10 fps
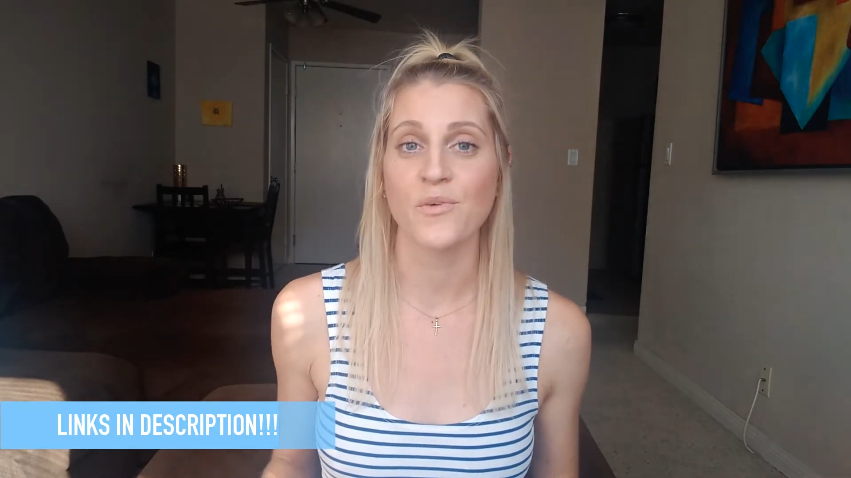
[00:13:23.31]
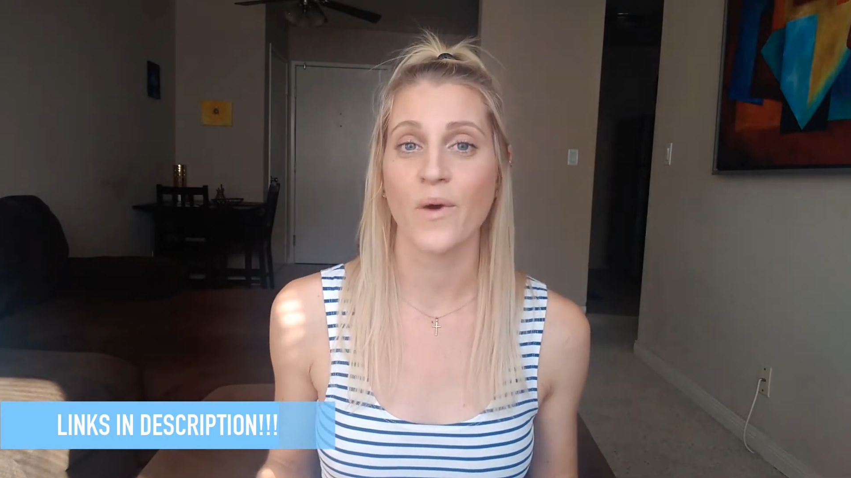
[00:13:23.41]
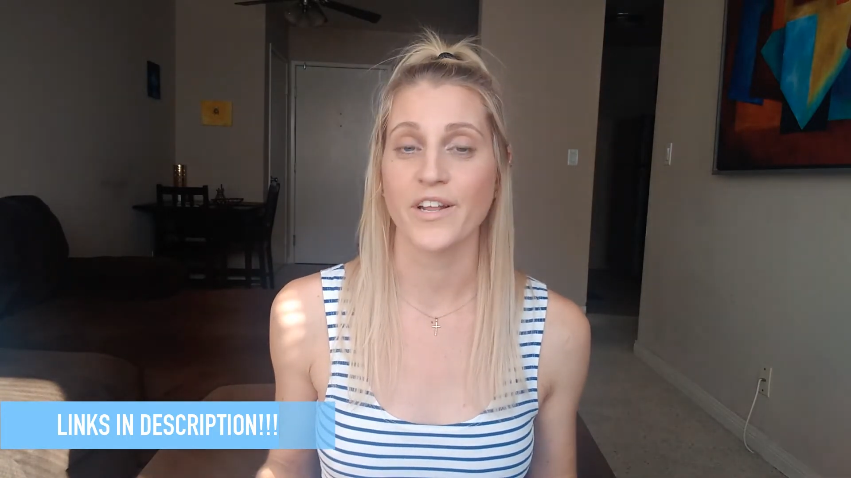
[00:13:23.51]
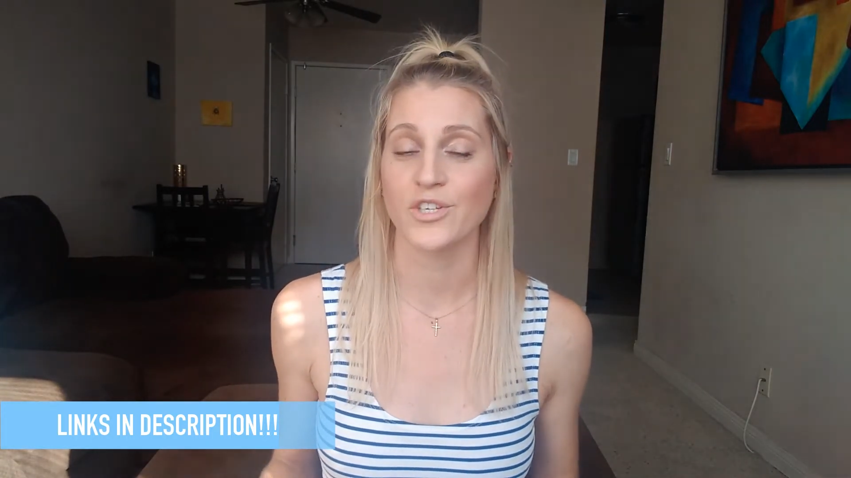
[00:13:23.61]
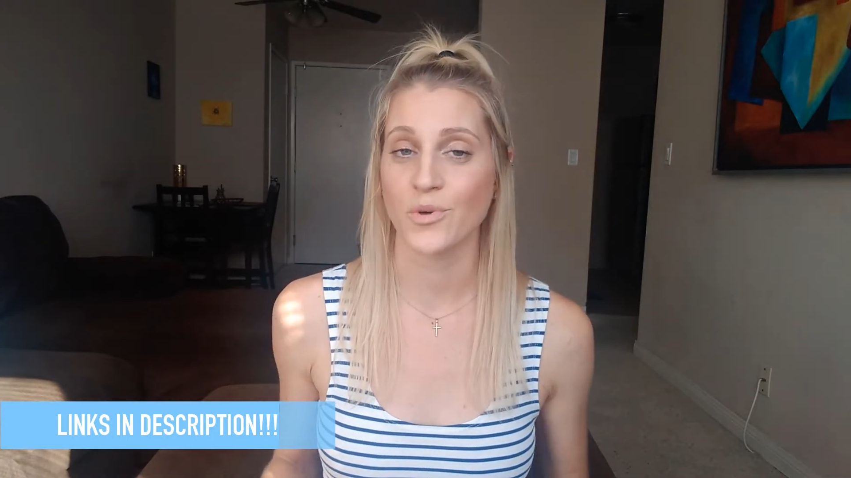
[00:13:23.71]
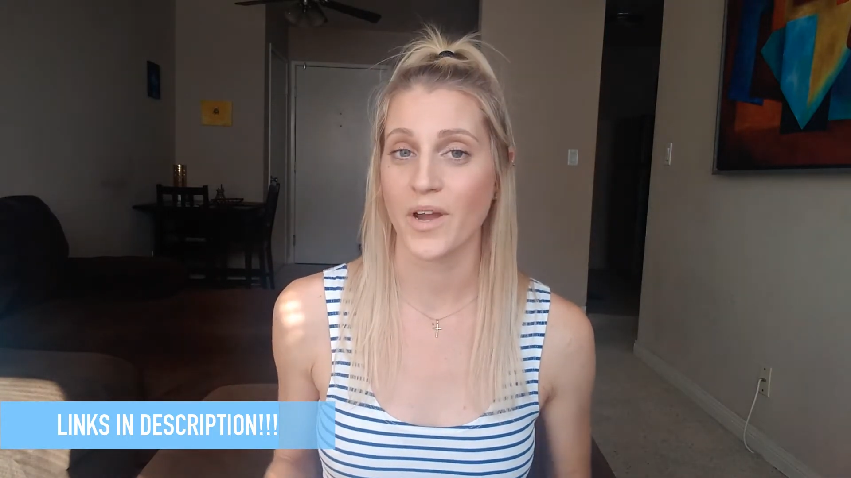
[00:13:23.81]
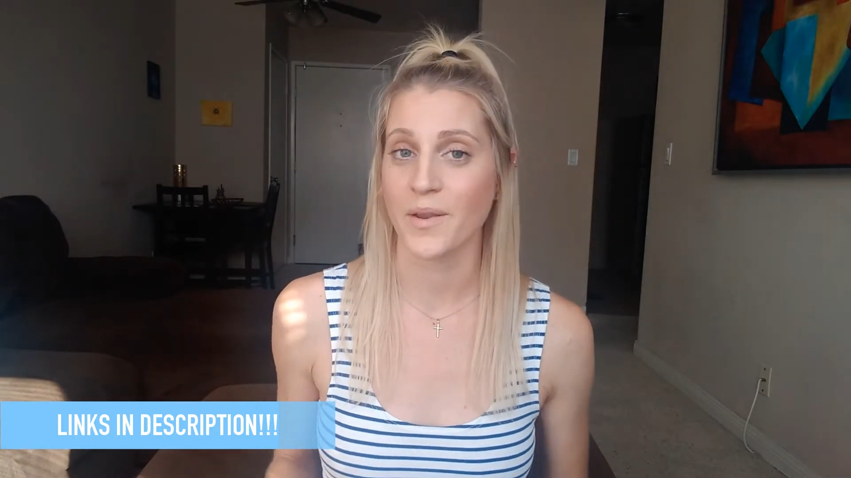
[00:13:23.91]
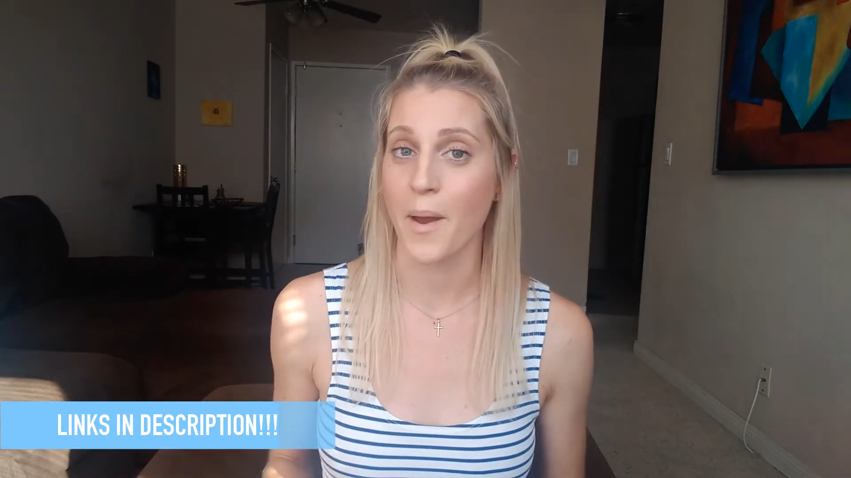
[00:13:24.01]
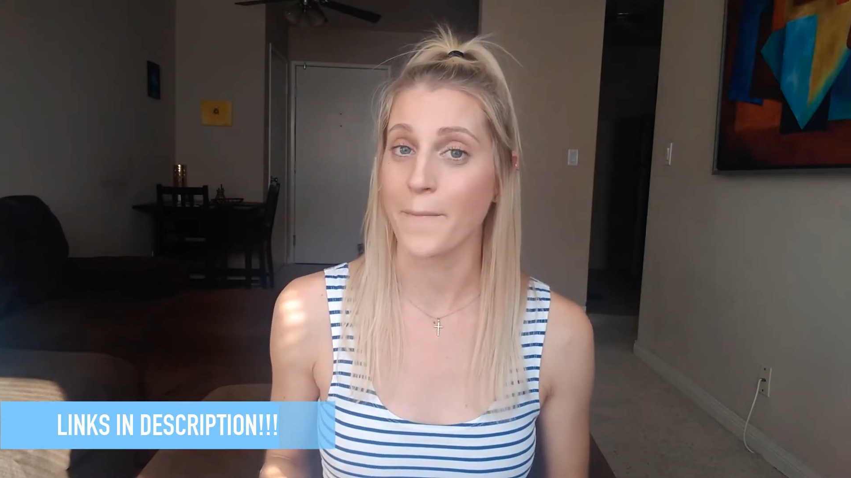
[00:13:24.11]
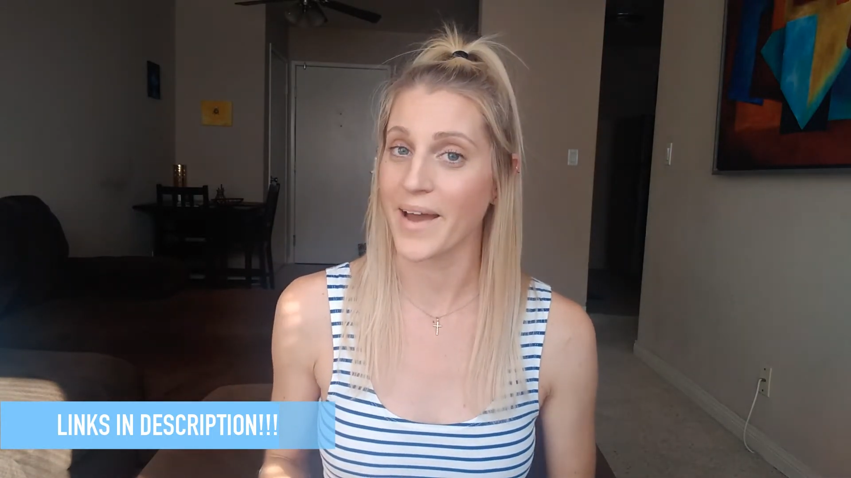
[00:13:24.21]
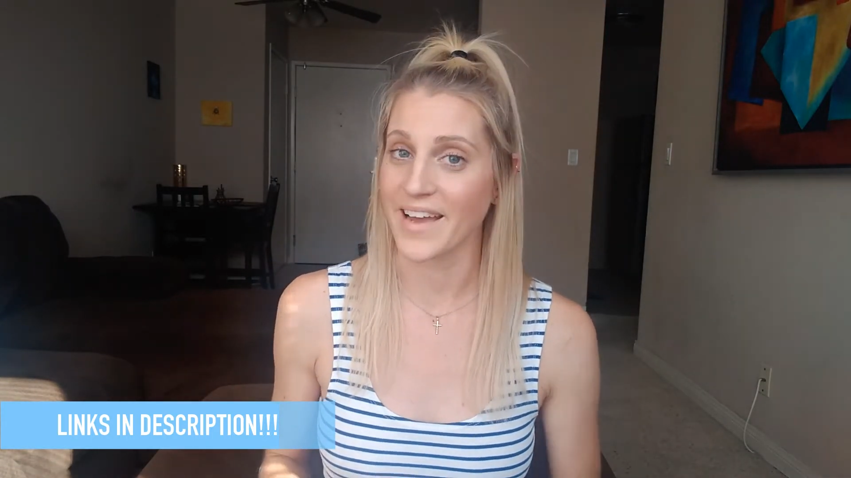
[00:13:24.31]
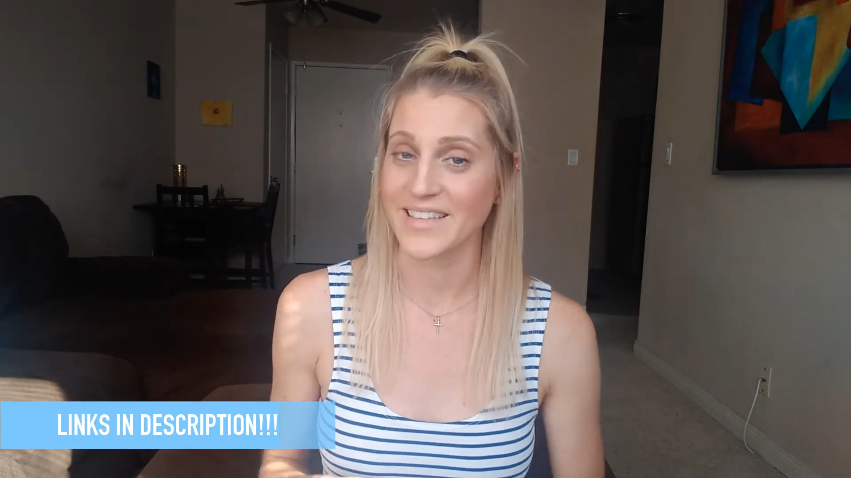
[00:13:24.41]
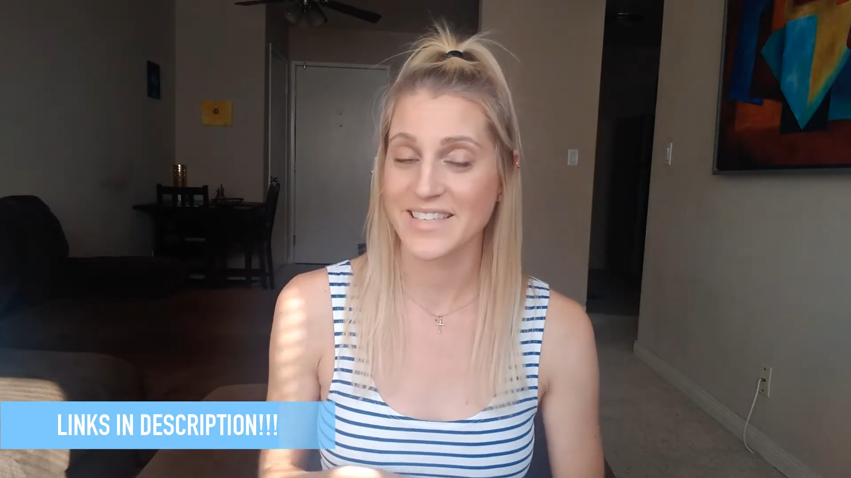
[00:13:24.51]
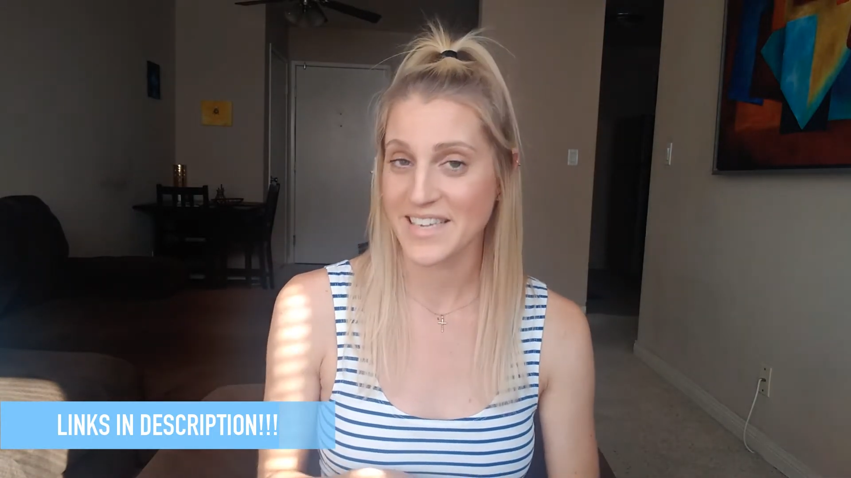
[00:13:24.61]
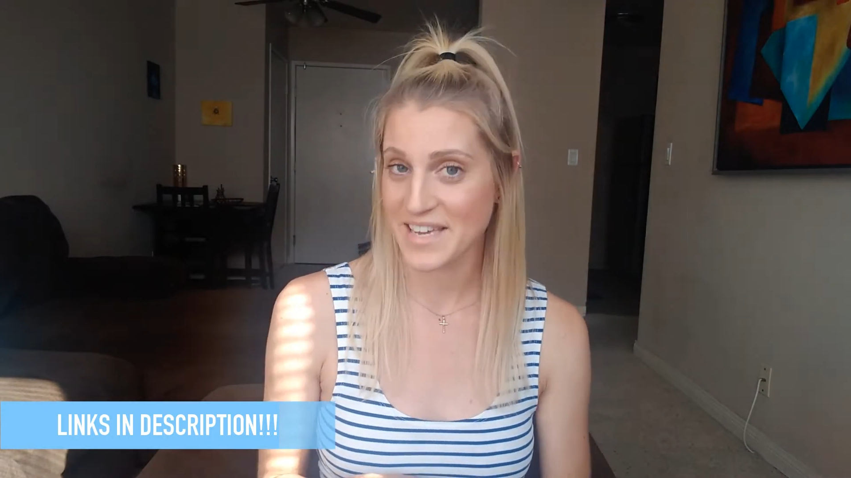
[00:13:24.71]
you want to join
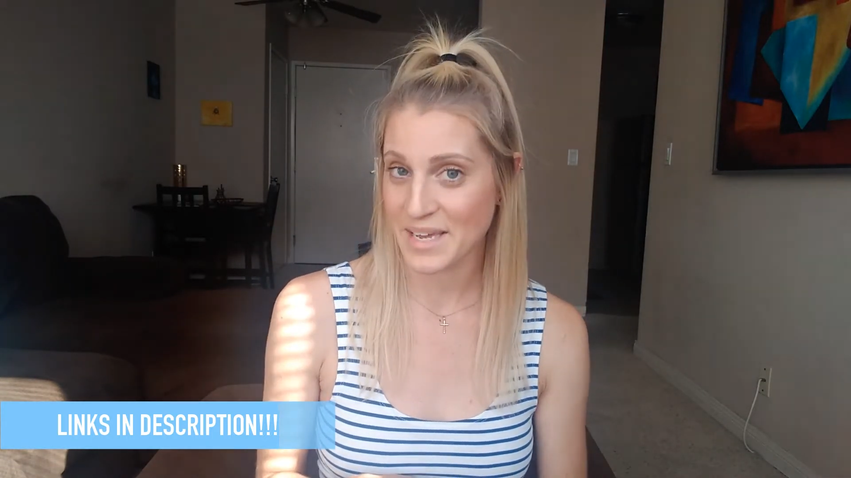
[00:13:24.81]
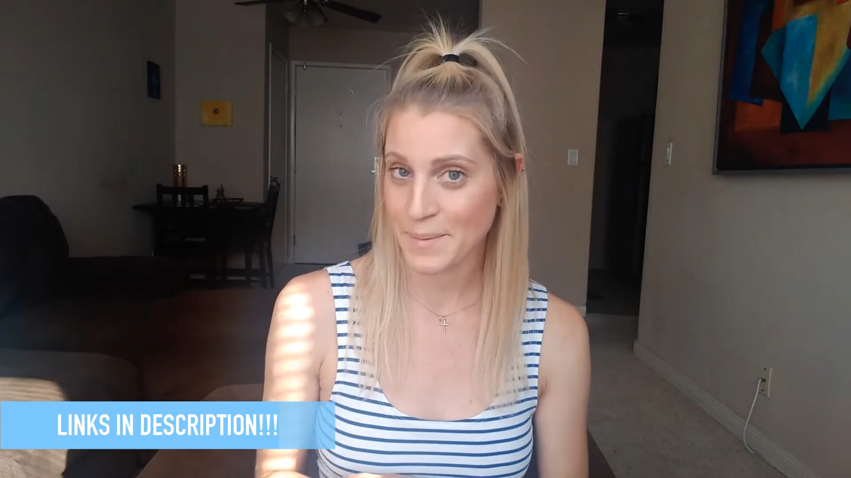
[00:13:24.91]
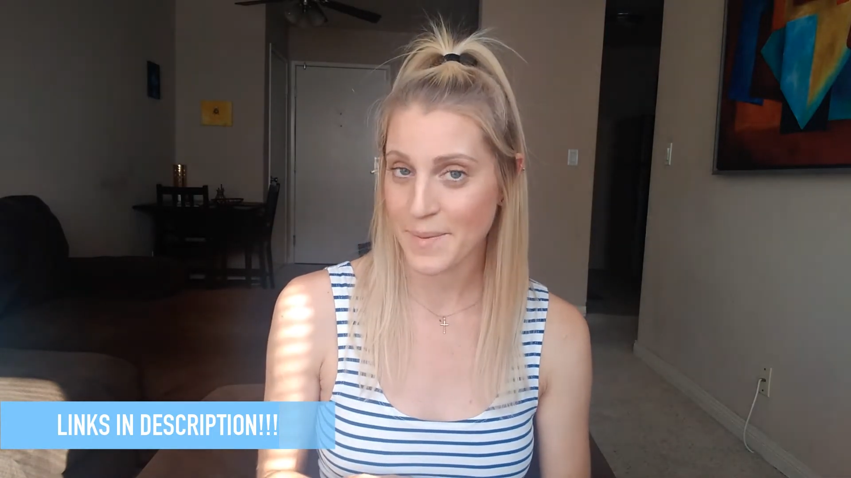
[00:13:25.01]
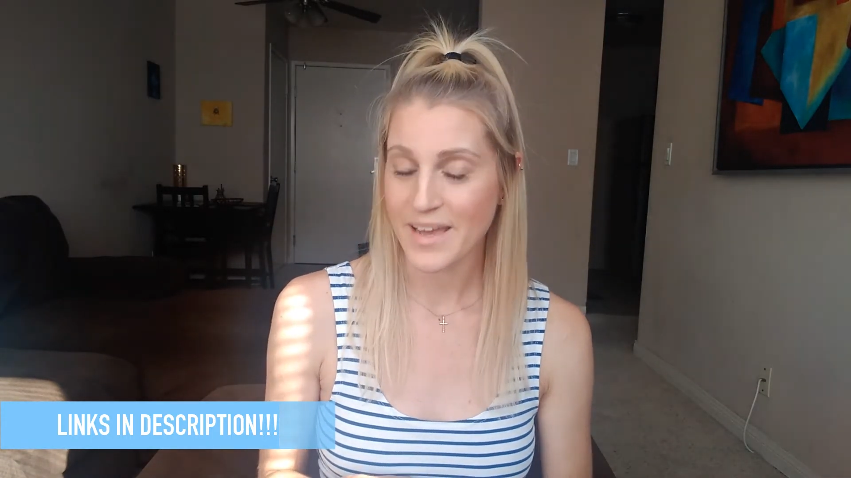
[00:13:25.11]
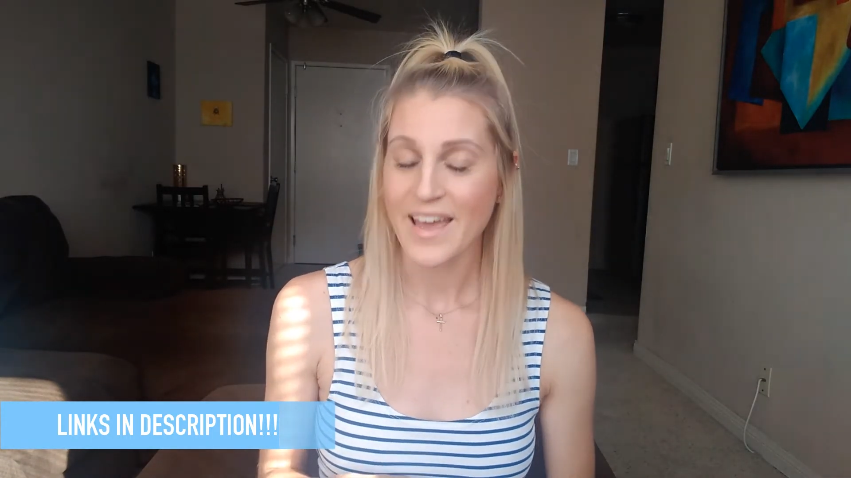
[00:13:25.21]
my team,